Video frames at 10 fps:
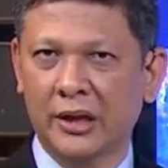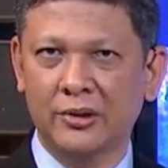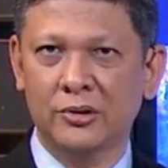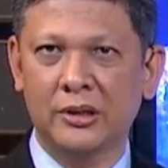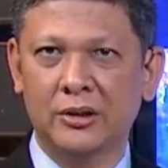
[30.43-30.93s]

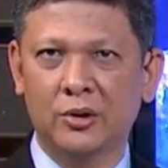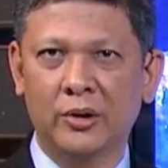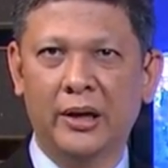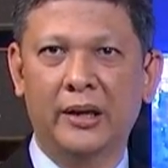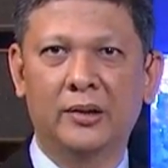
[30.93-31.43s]
Radio
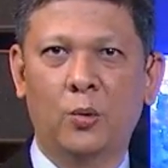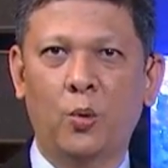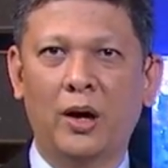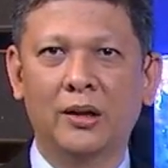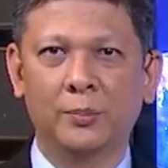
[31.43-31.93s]
5 and
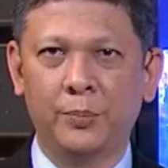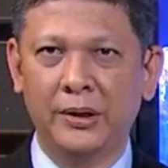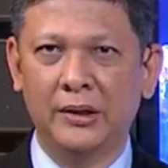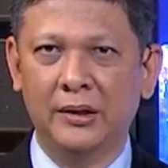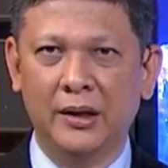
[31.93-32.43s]

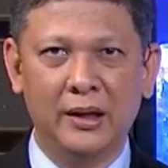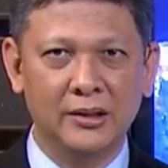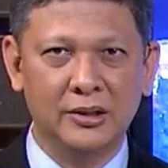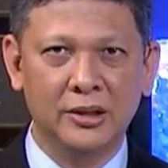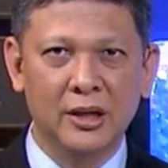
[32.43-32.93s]
1PH.